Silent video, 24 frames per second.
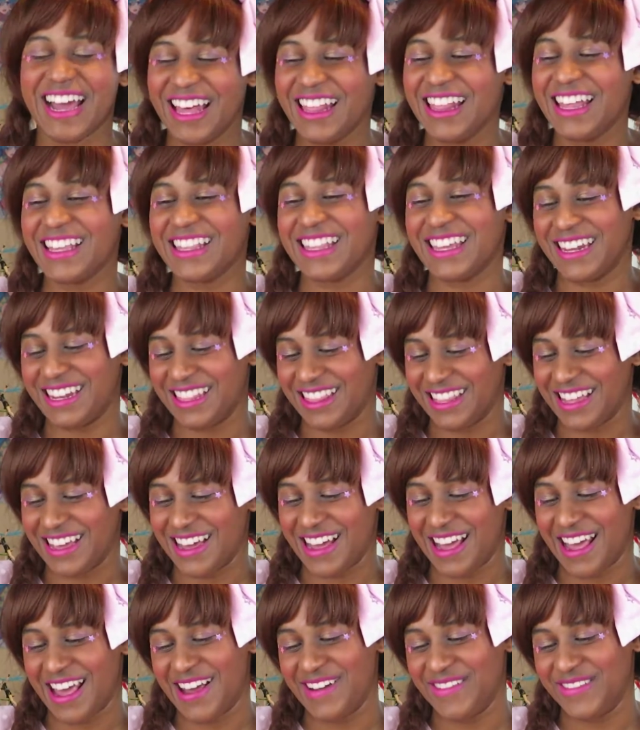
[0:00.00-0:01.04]
I like that a
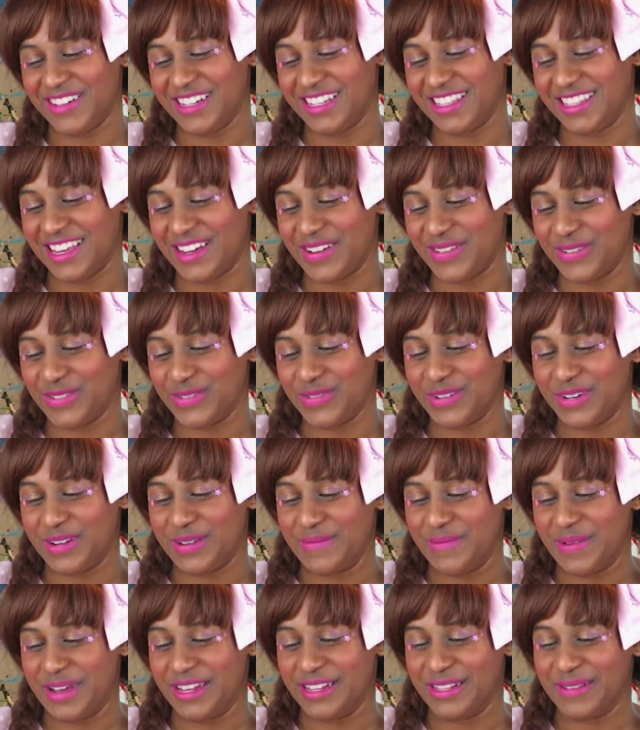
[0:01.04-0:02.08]
lot. I wish that was what
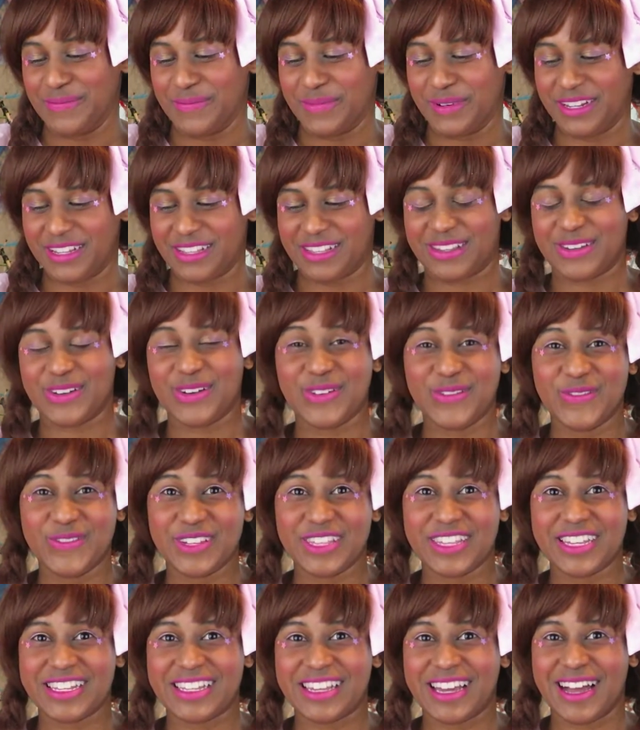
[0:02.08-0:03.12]
it meant, but it's
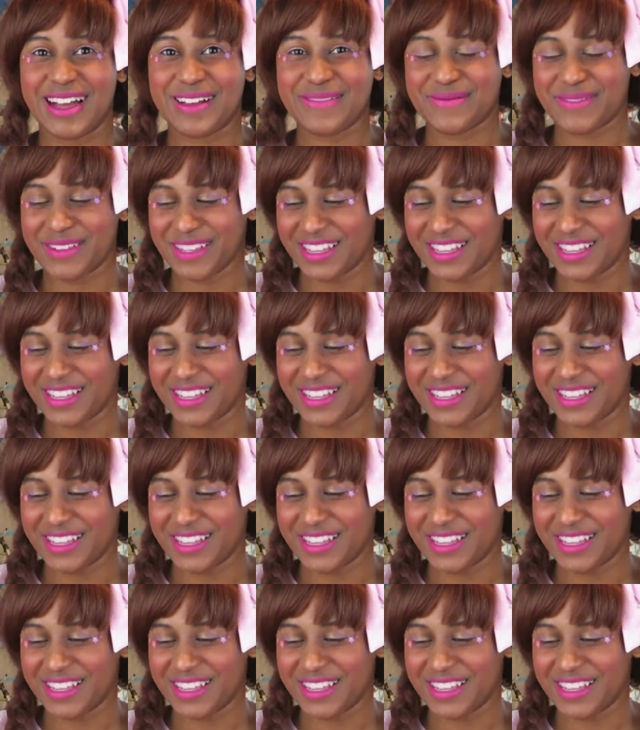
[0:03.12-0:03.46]
over the top.